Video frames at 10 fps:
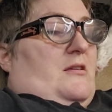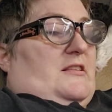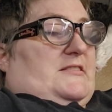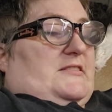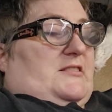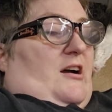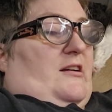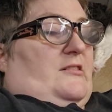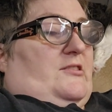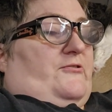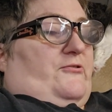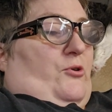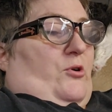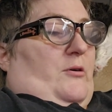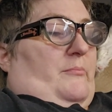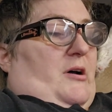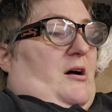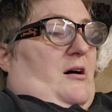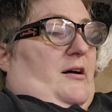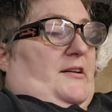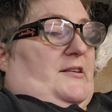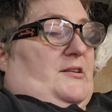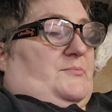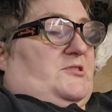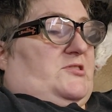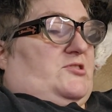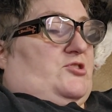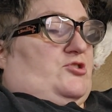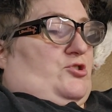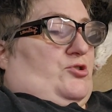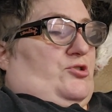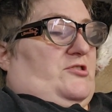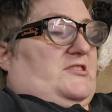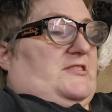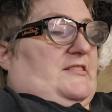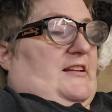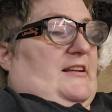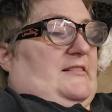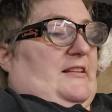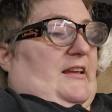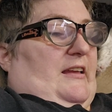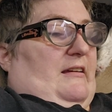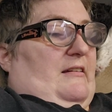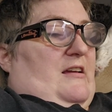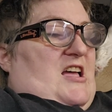The silent form behind him stirred slightly.